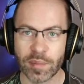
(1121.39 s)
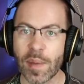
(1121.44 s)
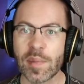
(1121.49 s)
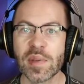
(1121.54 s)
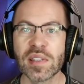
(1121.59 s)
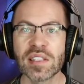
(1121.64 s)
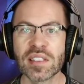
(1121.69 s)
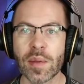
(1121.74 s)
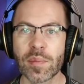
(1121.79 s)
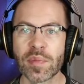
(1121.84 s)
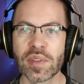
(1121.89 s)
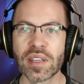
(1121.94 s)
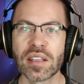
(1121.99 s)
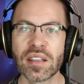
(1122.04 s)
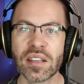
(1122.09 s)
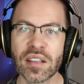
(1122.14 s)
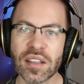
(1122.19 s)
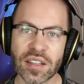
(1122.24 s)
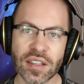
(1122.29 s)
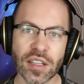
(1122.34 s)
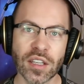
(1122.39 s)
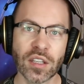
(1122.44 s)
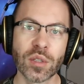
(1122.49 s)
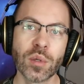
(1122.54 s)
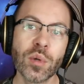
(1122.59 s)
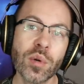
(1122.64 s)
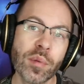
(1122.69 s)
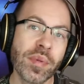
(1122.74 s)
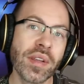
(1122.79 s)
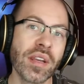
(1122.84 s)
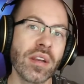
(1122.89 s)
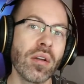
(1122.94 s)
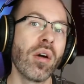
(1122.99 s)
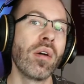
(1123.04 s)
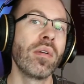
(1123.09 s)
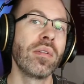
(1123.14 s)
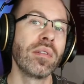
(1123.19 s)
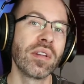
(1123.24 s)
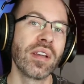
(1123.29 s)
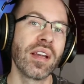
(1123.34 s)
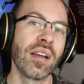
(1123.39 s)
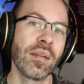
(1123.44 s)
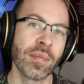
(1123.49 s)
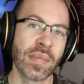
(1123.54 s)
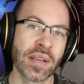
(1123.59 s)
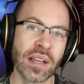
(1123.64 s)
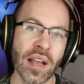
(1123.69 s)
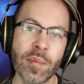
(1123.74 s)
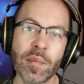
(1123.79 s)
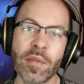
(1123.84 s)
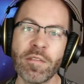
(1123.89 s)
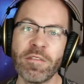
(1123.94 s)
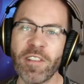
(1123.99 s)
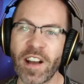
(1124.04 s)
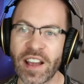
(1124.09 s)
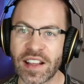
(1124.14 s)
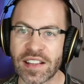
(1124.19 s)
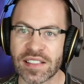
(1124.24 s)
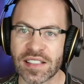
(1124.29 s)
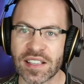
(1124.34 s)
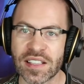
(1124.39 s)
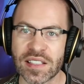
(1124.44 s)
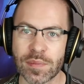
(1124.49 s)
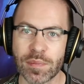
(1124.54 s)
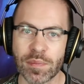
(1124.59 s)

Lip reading: Maybe it's something that you have become a vice.